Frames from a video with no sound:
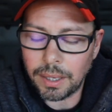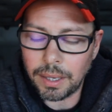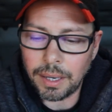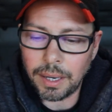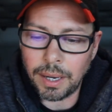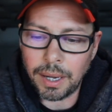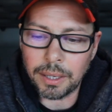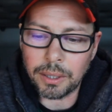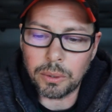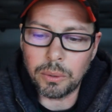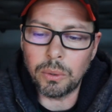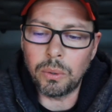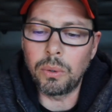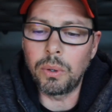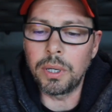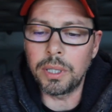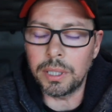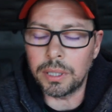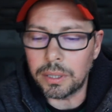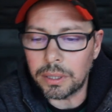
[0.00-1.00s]

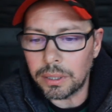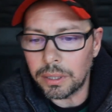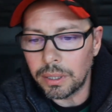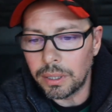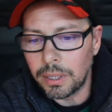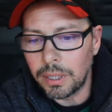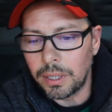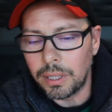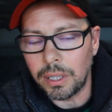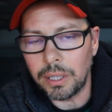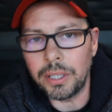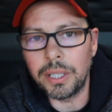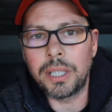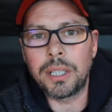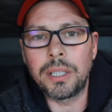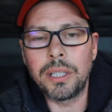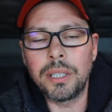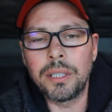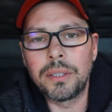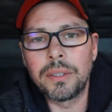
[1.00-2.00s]
alcoholic
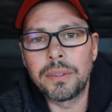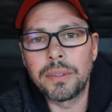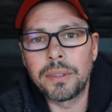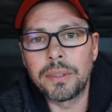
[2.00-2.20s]
liquid.